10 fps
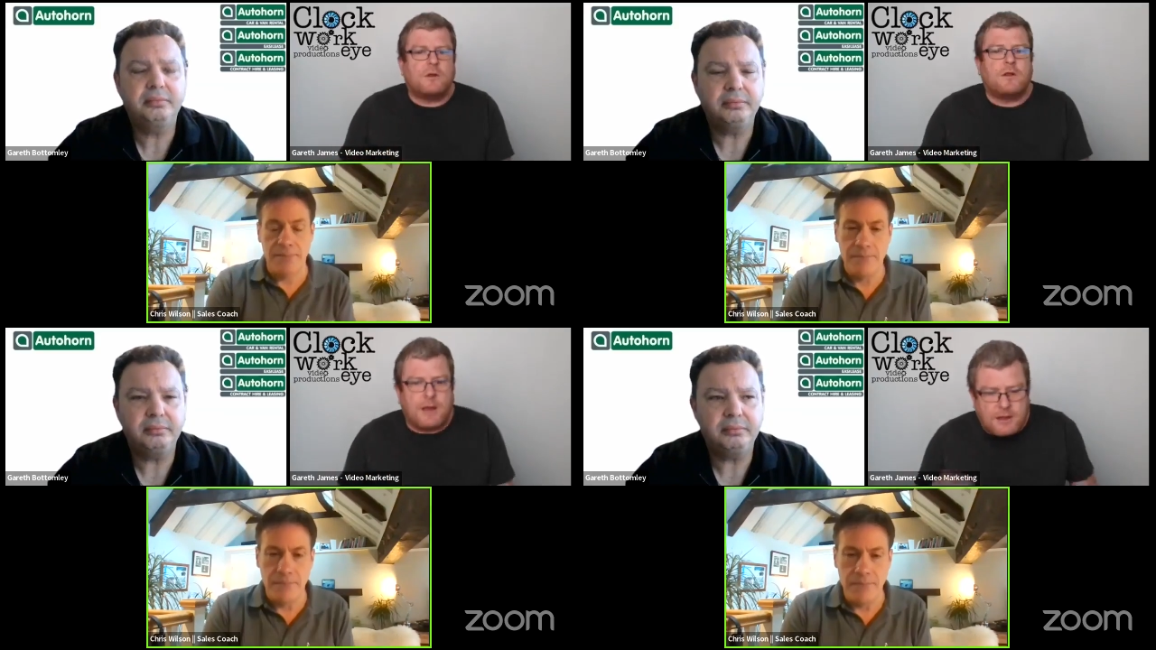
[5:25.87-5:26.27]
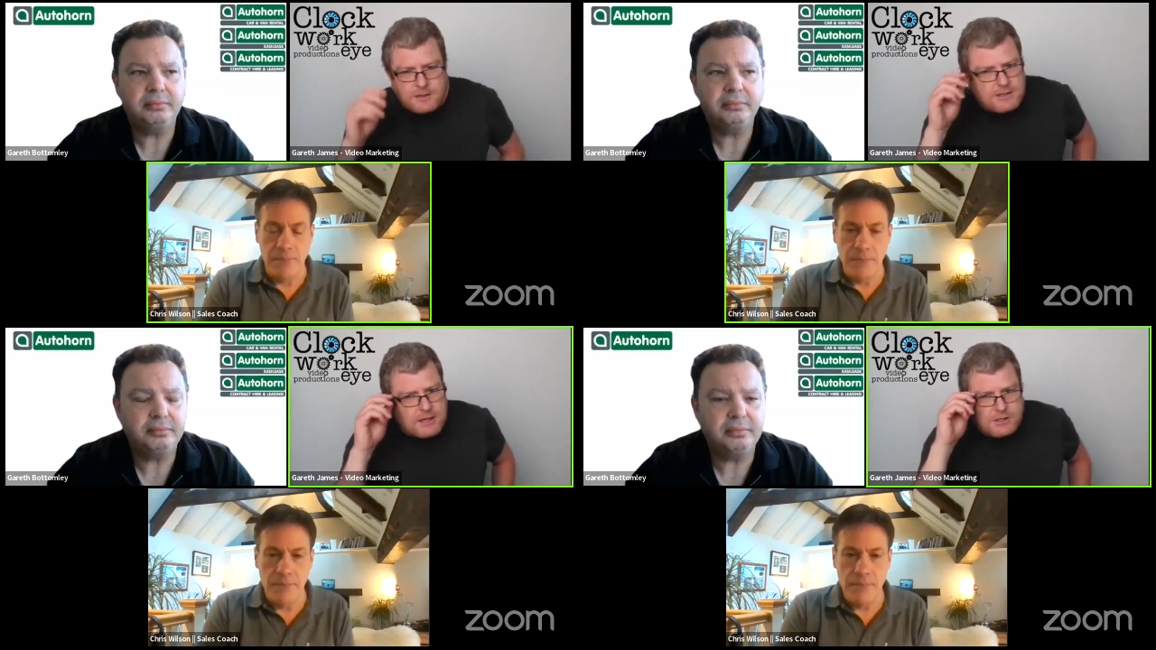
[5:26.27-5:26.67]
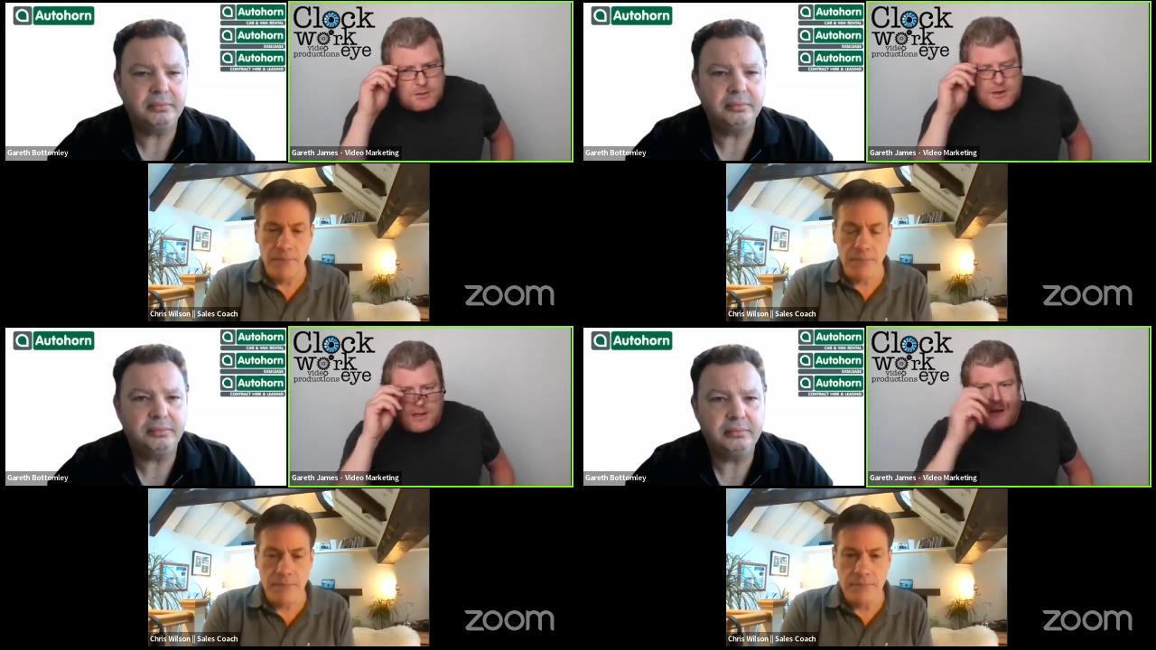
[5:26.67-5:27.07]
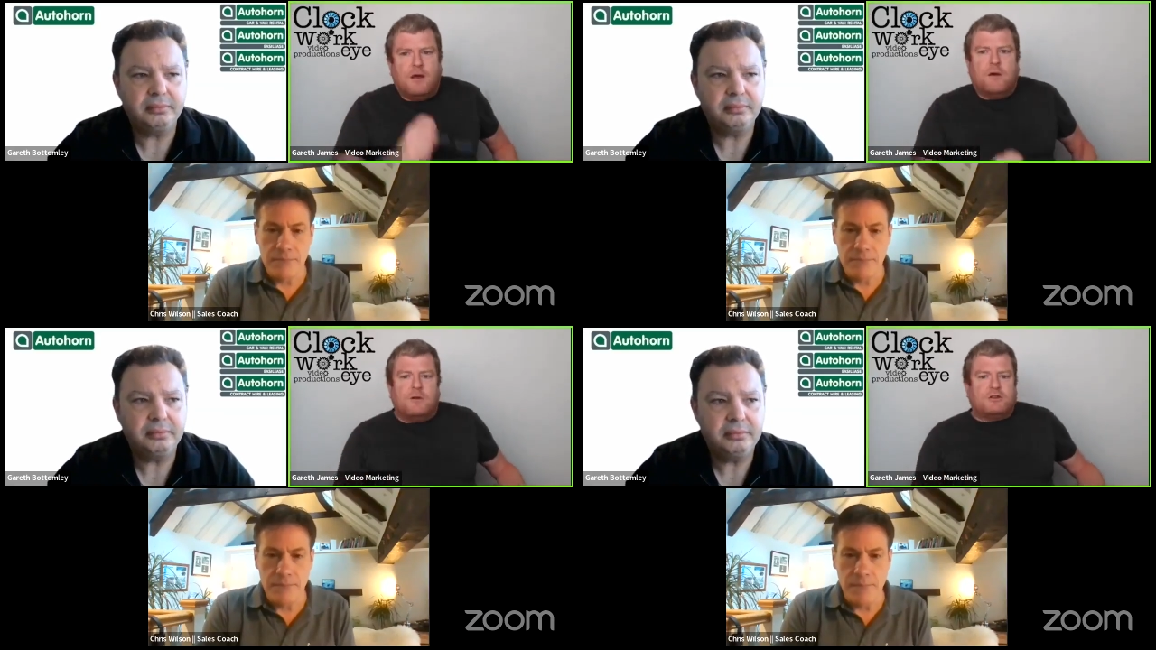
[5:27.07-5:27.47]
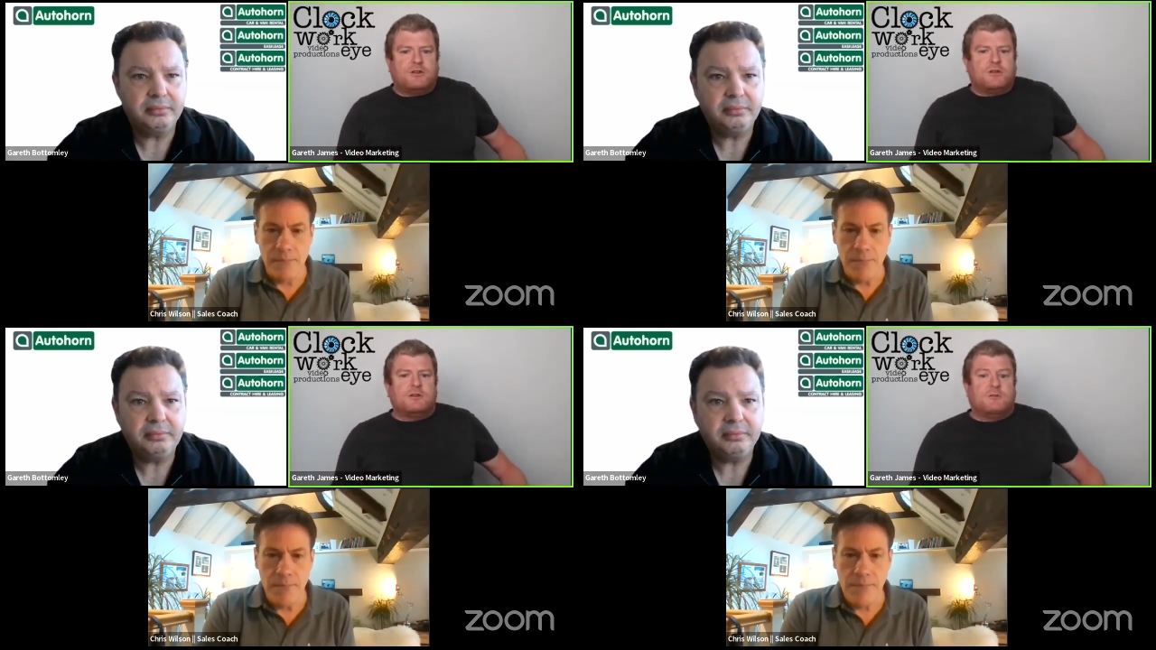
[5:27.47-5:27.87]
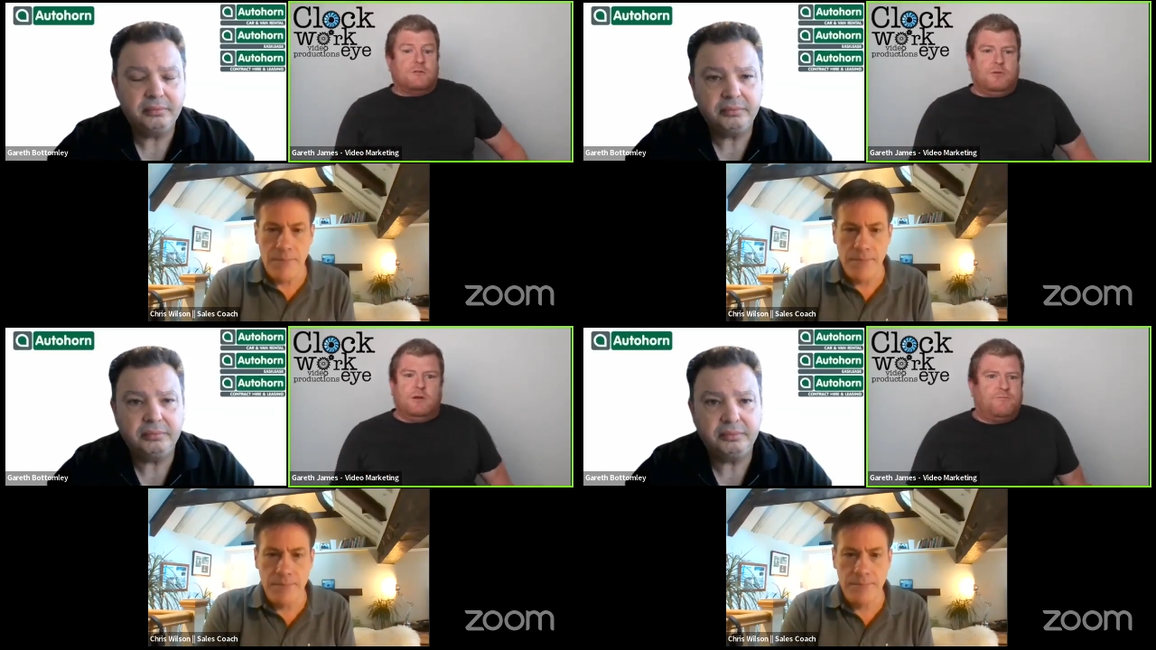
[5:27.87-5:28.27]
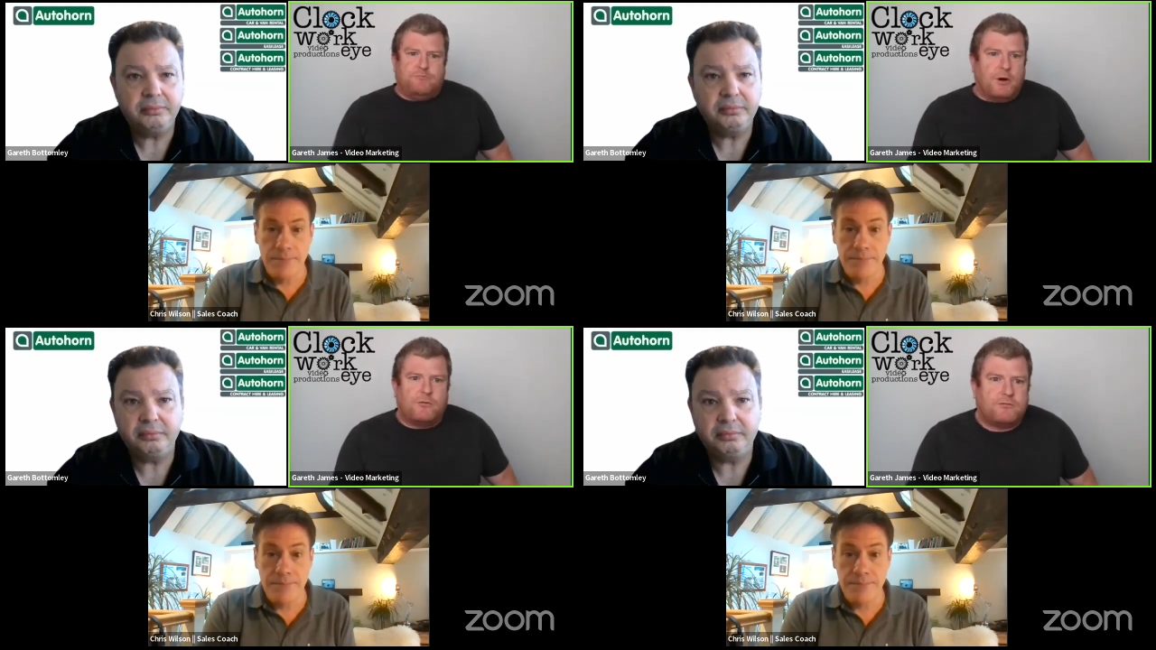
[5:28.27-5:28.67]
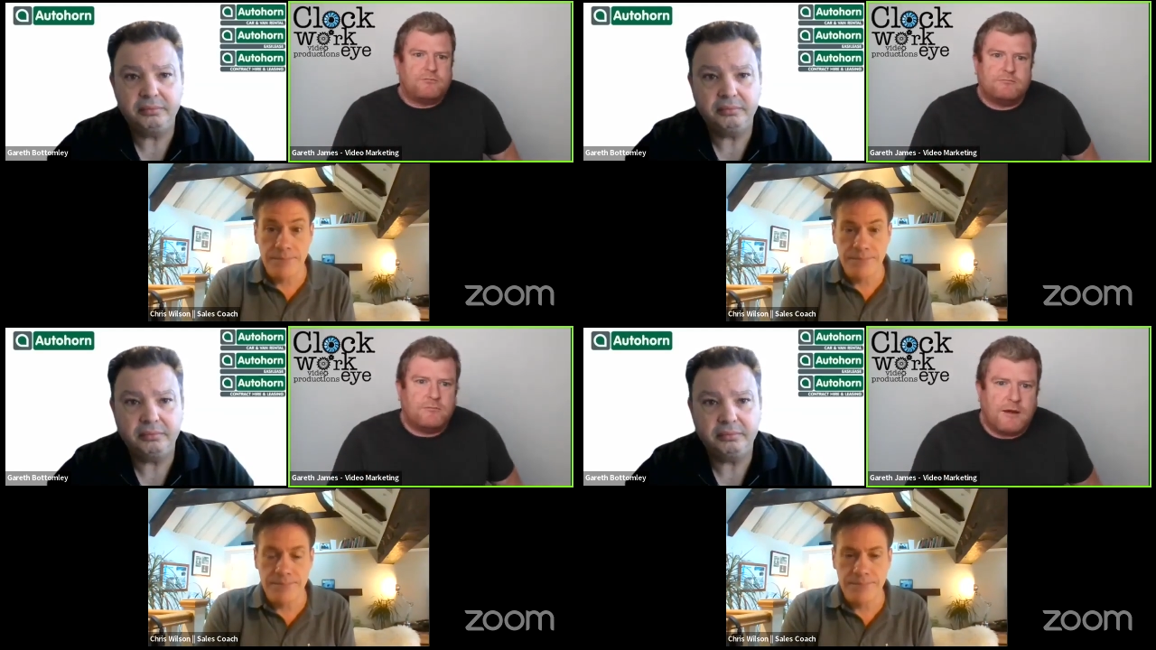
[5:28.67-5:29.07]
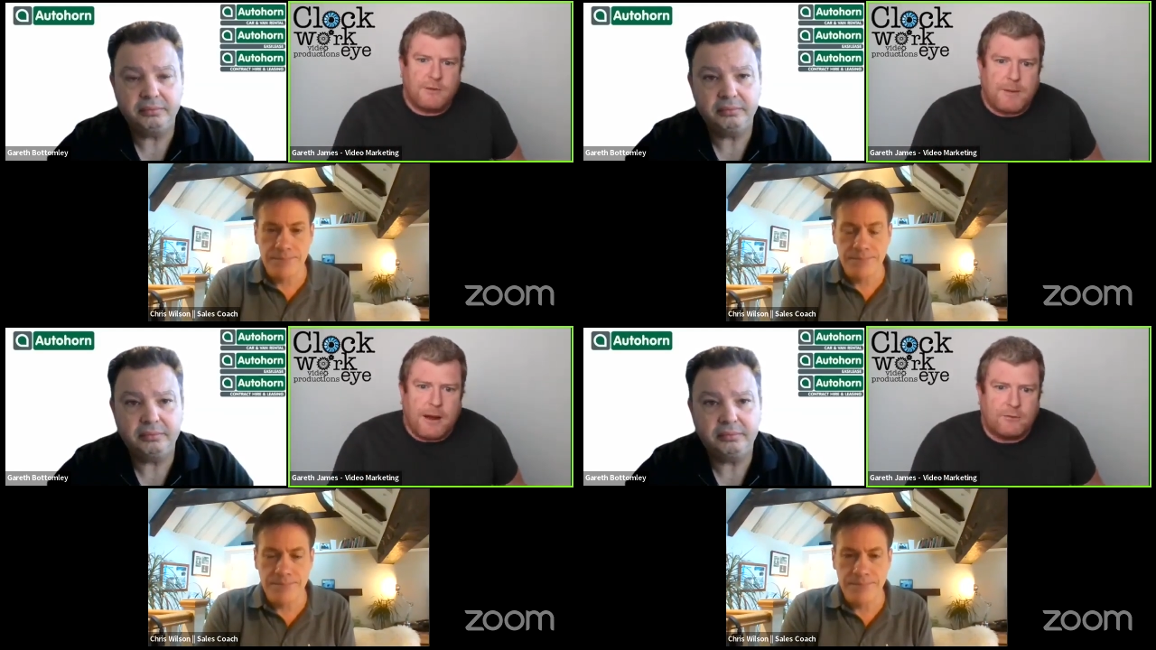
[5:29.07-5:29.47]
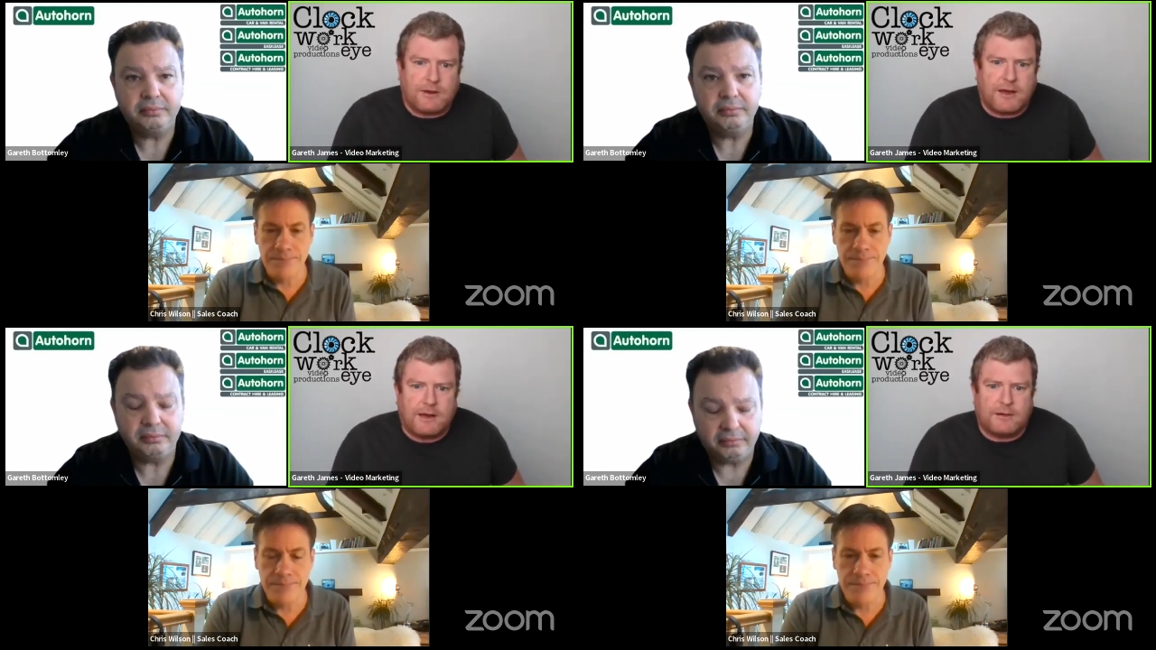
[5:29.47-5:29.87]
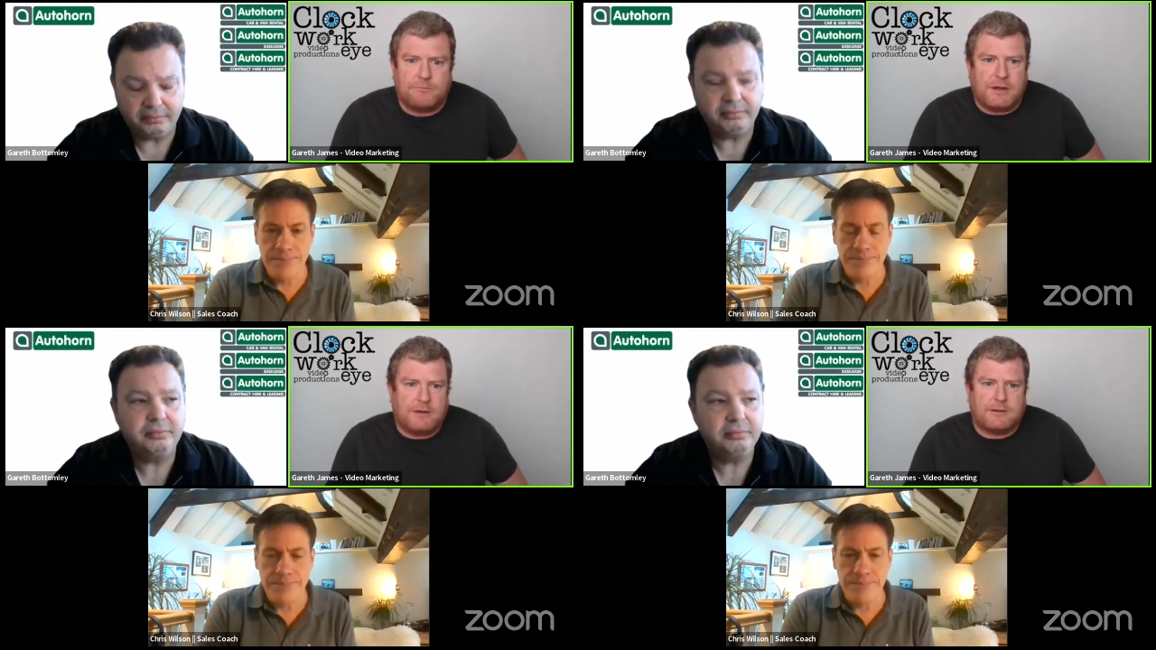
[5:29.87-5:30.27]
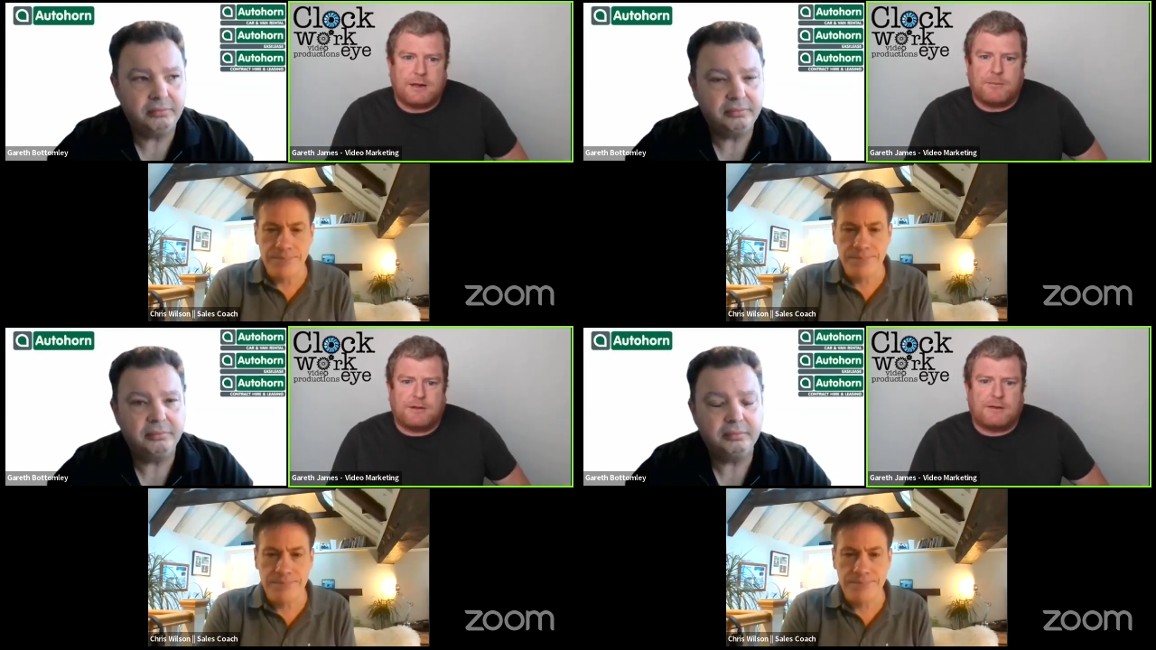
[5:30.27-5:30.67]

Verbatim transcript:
Speaker 1: Yeah, the sales Q and A, which is we've both raved about and been a couple of